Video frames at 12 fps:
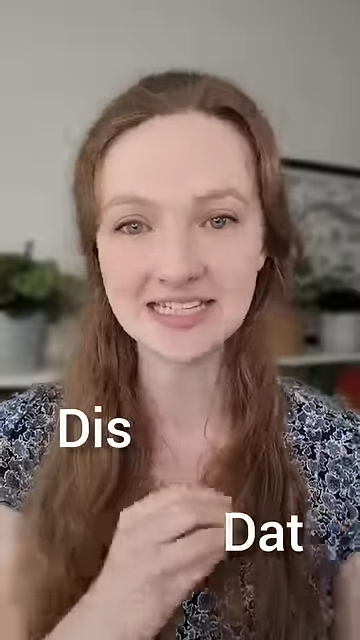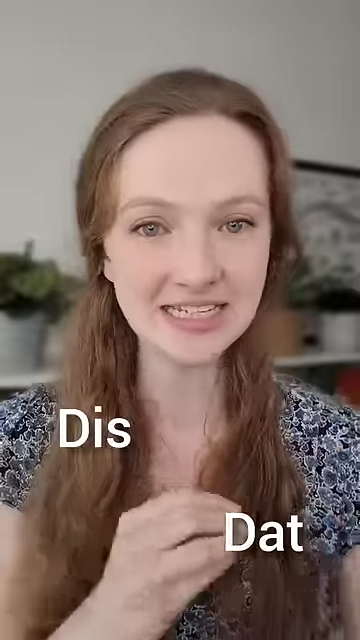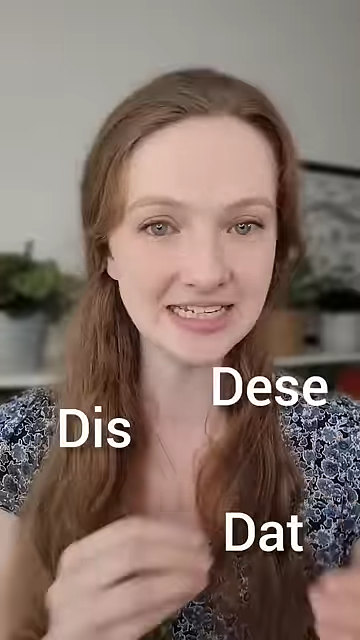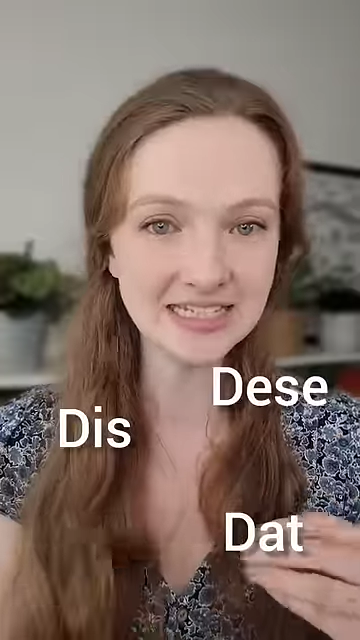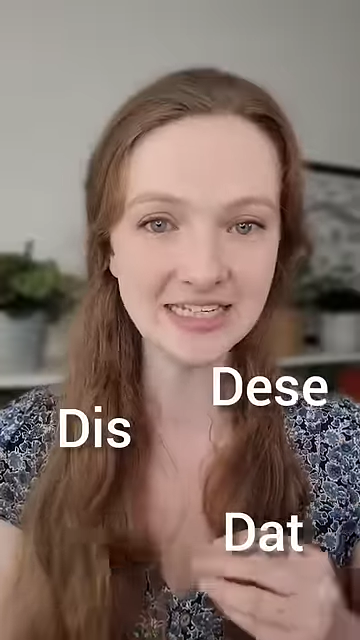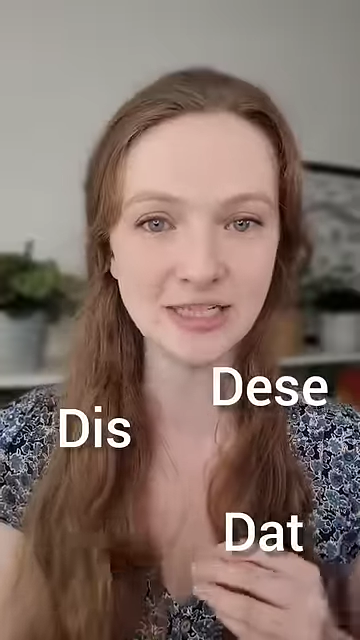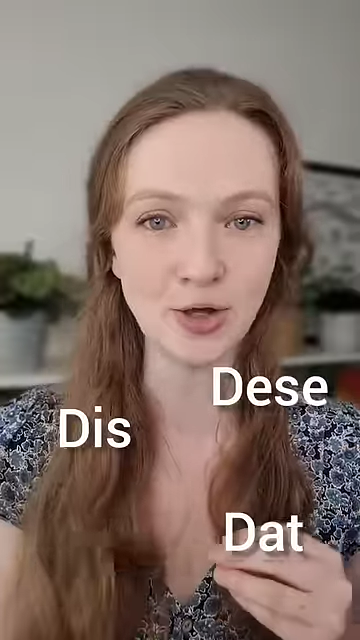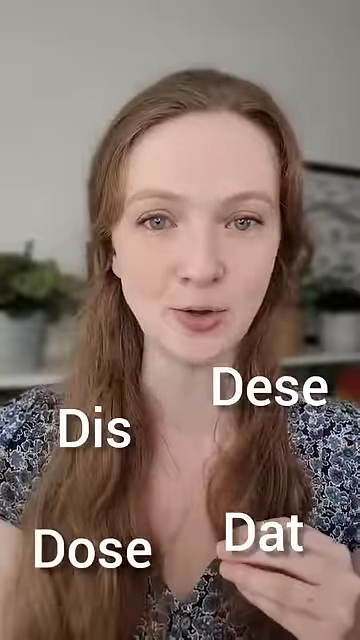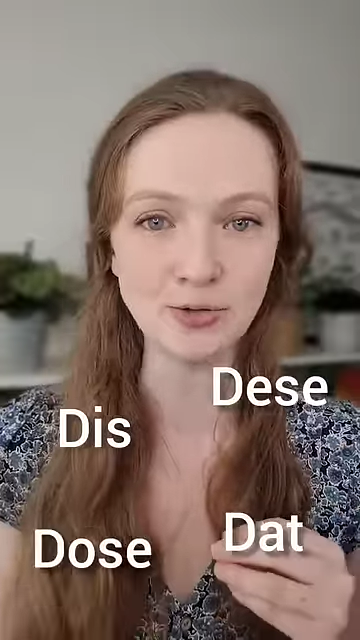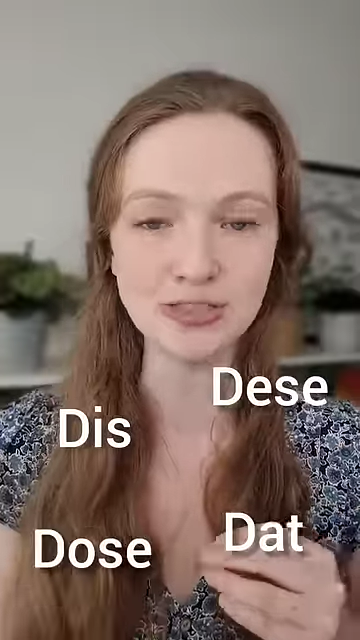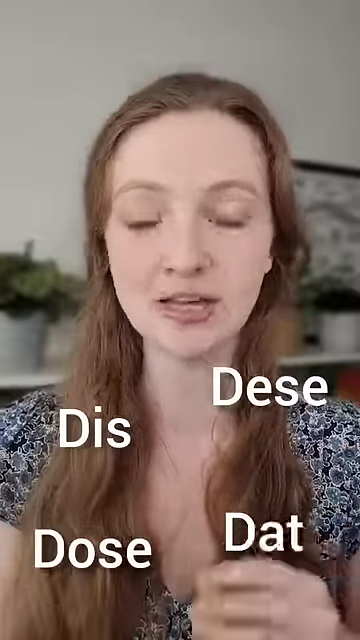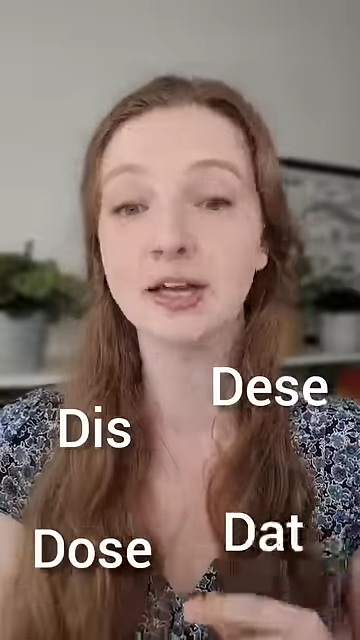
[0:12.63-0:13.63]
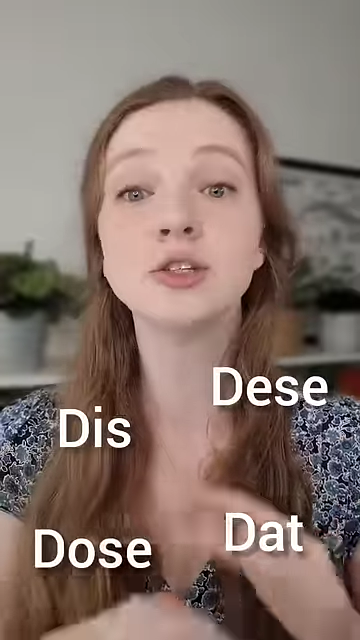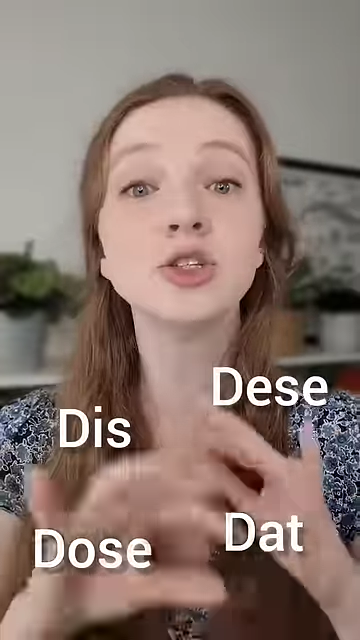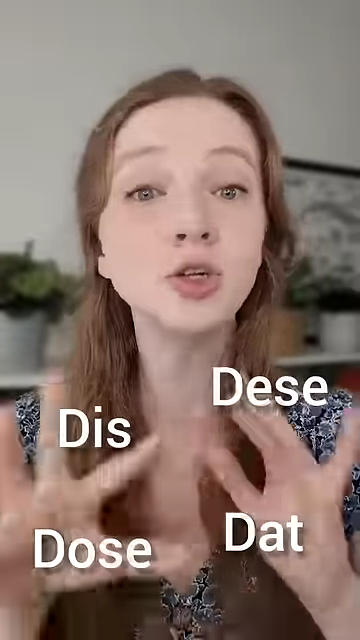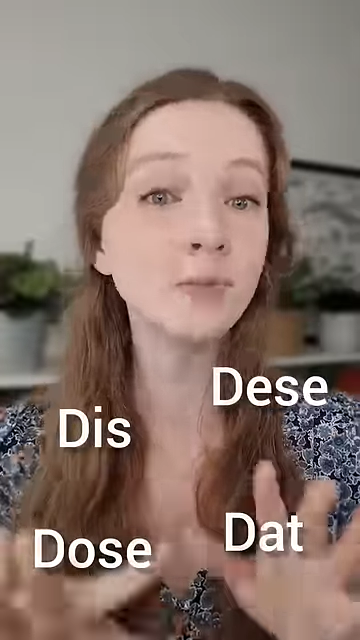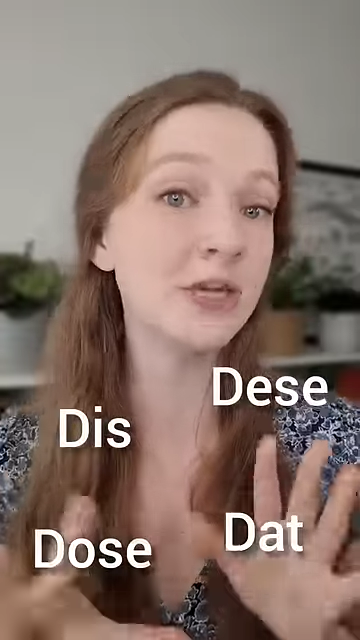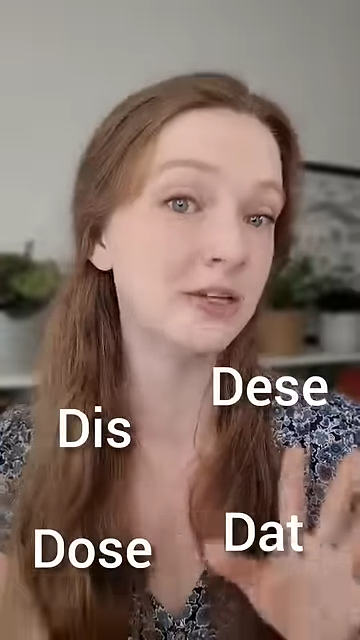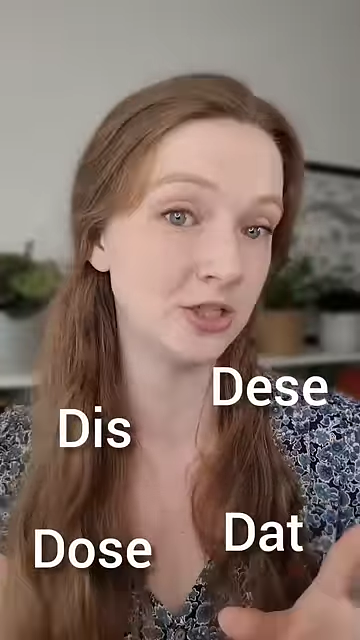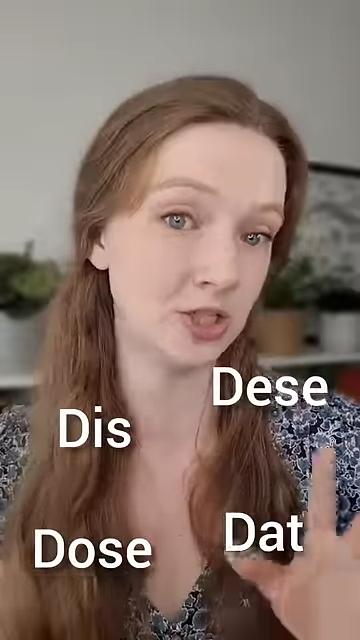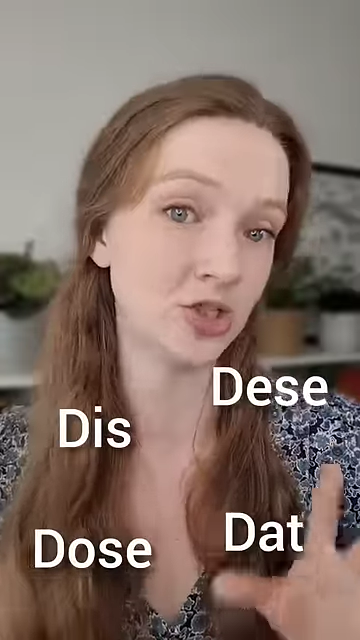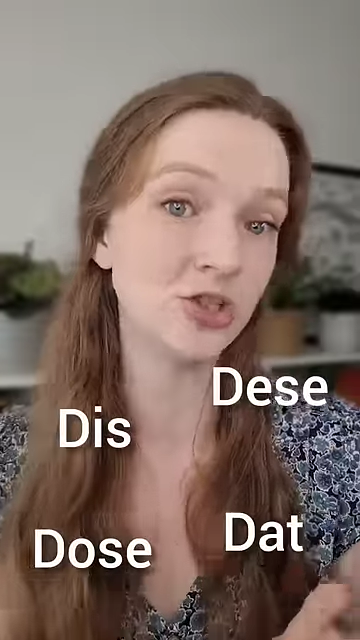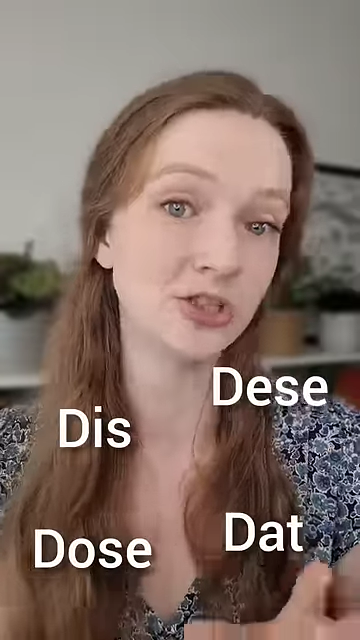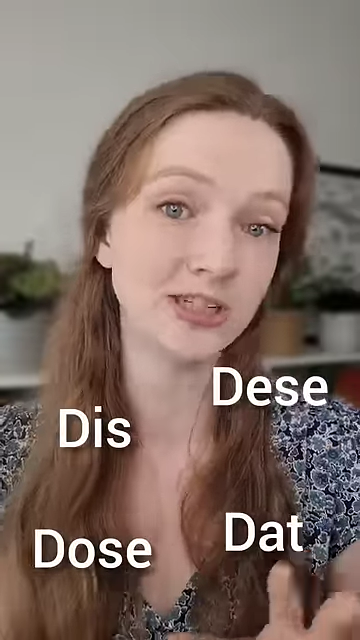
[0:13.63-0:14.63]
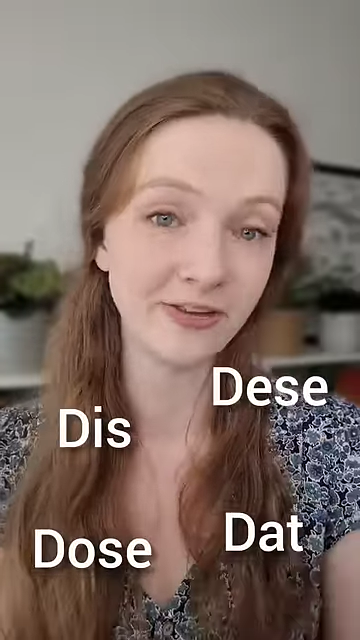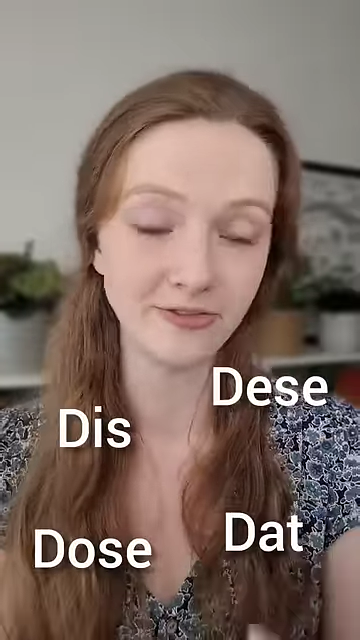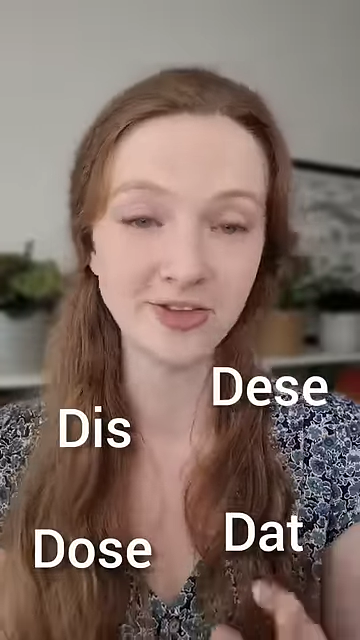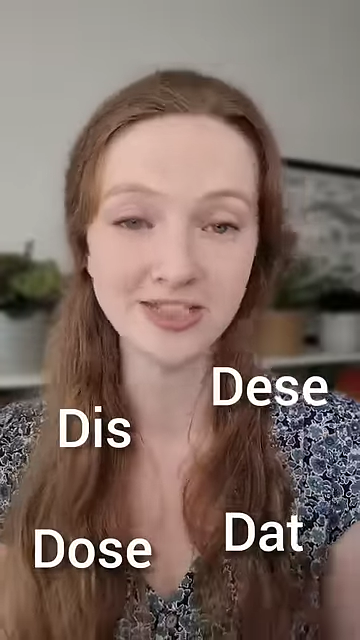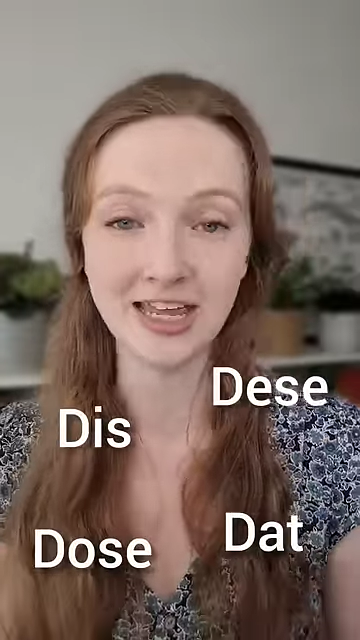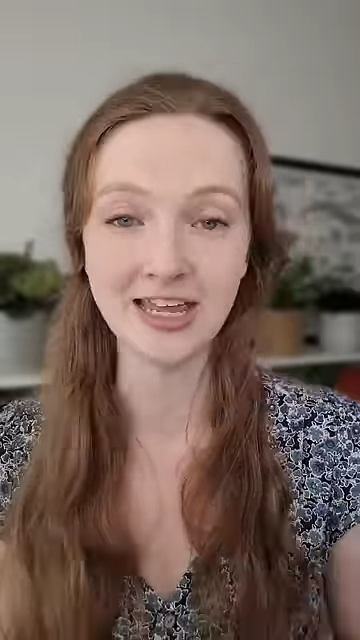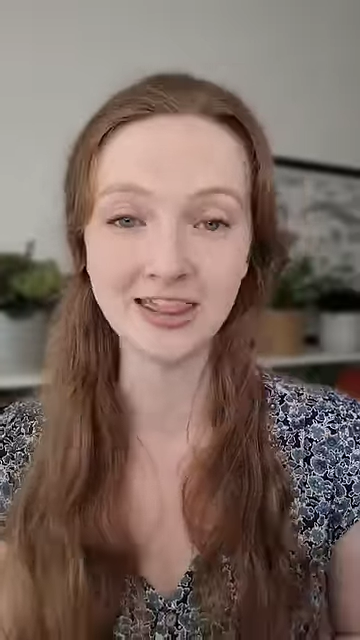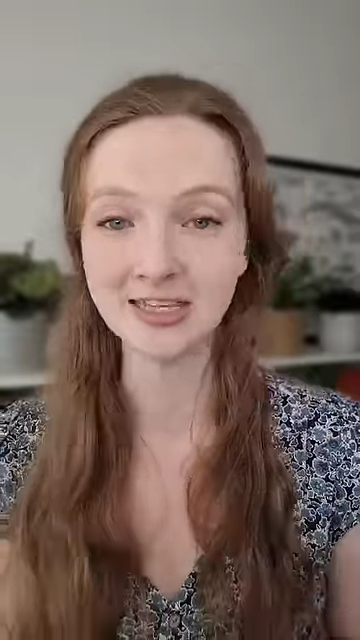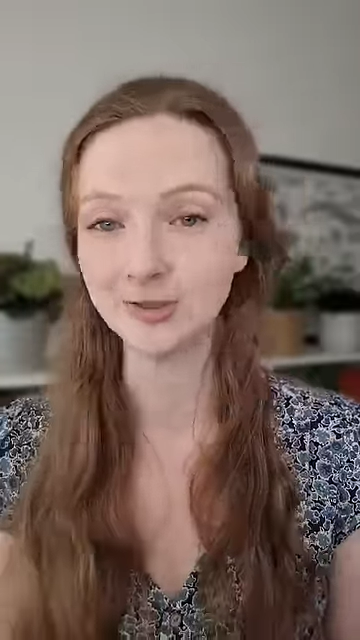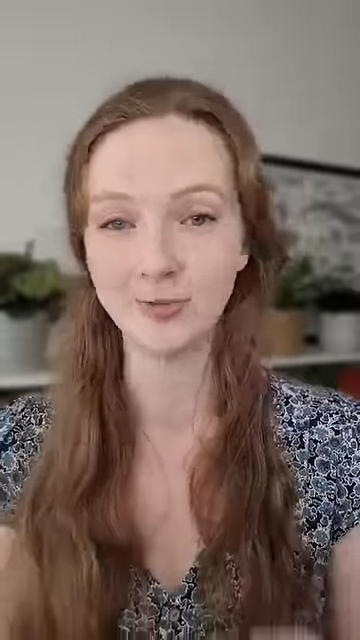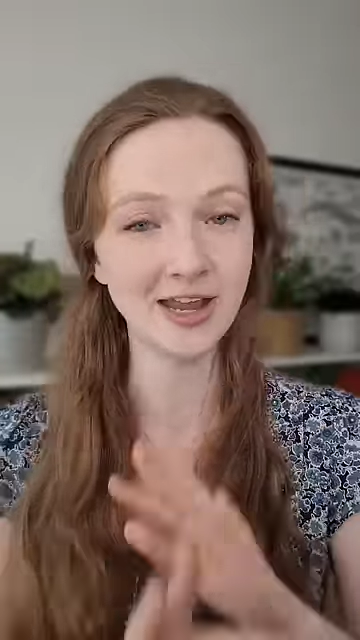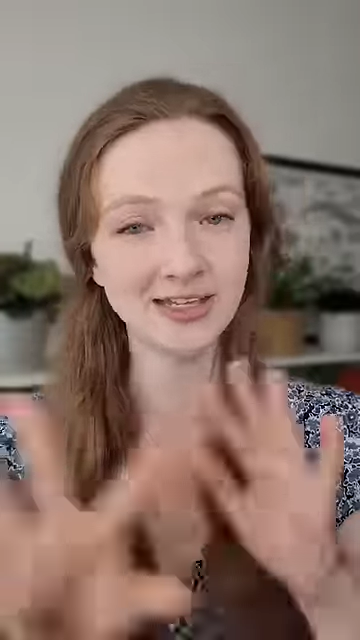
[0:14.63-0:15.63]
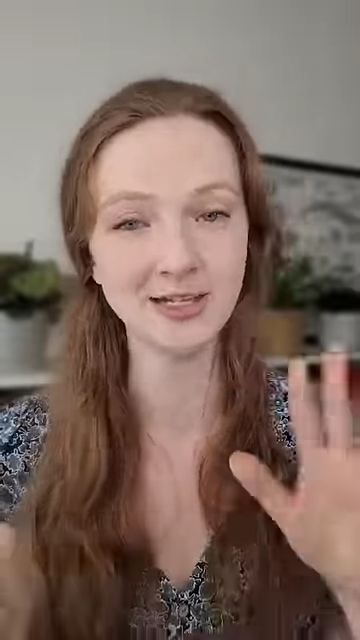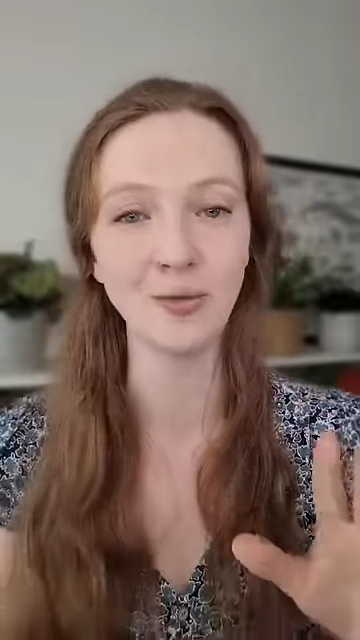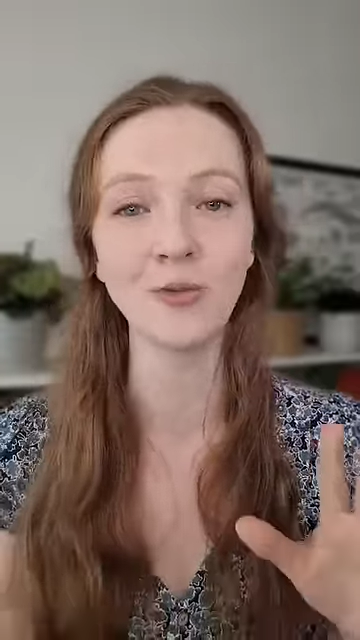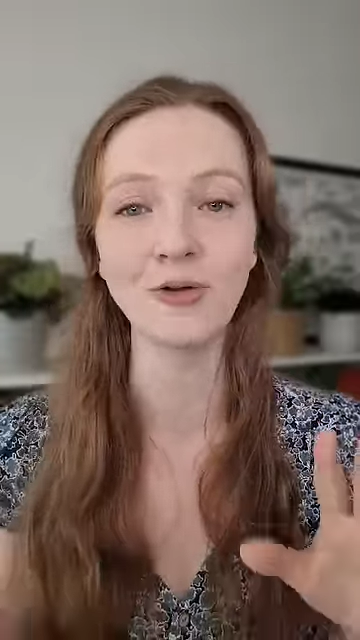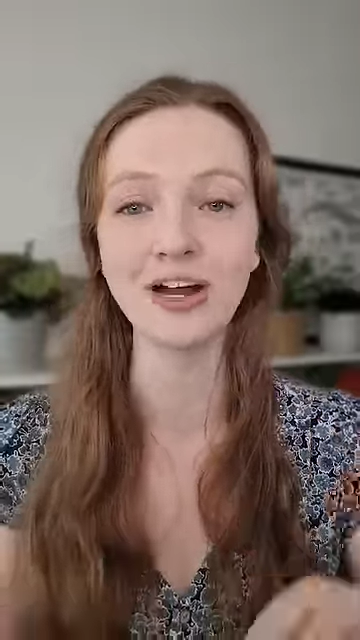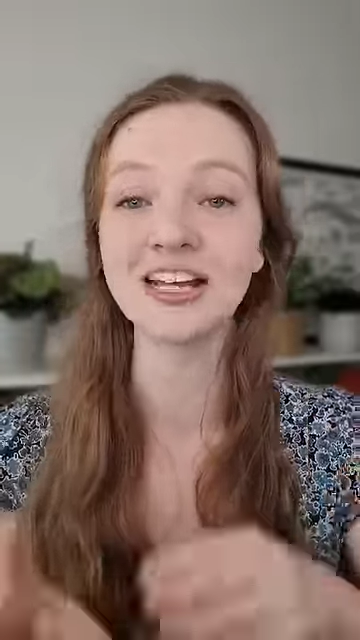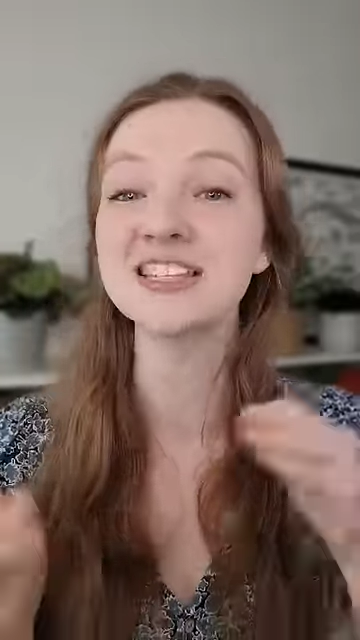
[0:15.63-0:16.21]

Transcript: dees, does, and you'll be understood if you say it this way, don't worry,